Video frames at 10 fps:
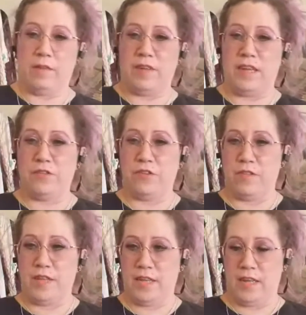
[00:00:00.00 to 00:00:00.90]
each
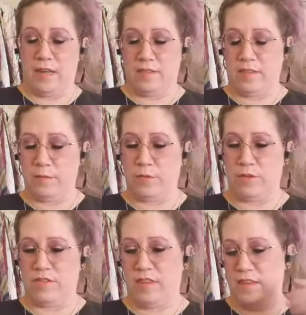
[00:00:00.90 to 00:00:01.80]
of the
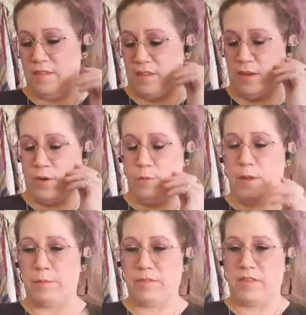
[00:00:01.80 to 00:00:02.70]
seamstresses on our
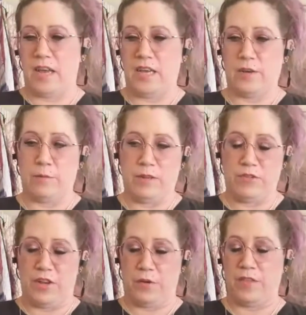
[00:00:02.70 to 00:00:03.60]
website, or we
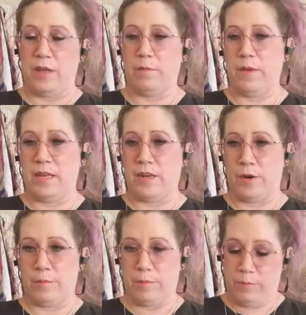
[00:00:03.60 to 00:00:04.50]
share them
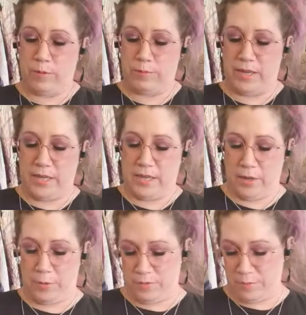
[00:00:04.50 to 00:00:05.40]
when we
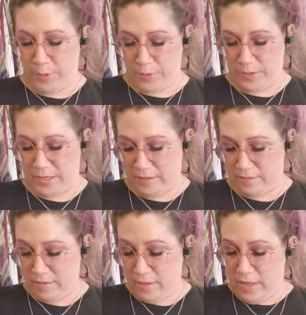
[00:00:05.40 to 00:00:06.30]
host
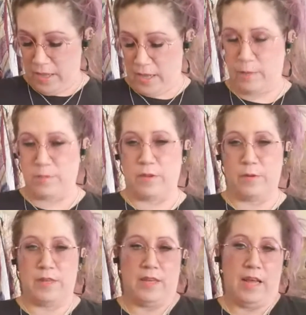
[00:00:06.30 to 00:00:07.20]
parties.
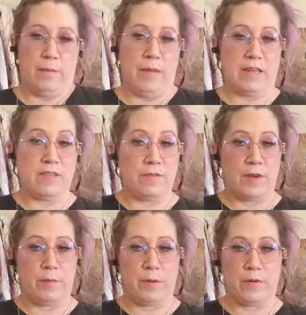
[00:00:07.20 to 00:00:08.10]
So it makes it
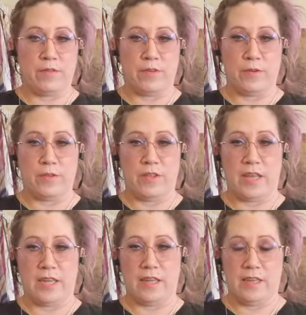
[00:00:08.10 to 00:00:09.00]
very personal,
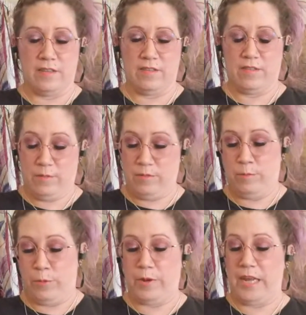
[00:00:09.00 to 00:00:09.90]
like it's
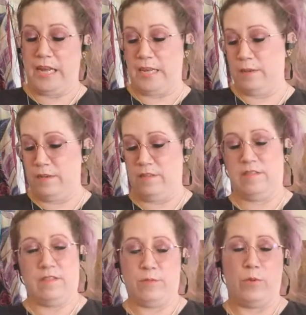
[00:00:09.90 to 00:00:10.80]
Marie, and
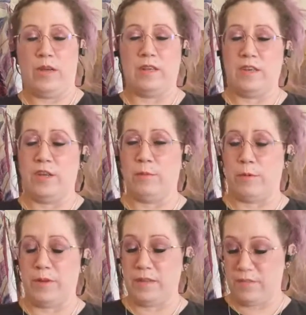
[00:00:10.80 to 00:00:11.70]
this is what
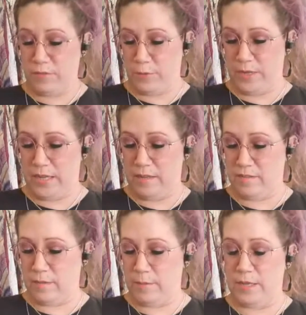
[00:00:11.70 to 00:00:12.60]
Marie's story
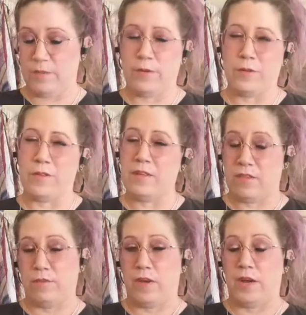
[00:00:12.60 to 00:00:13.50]
is. I mean, the
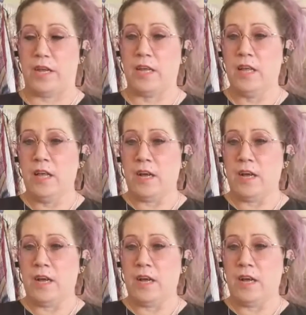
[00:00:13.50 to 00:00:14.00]
Togolese are very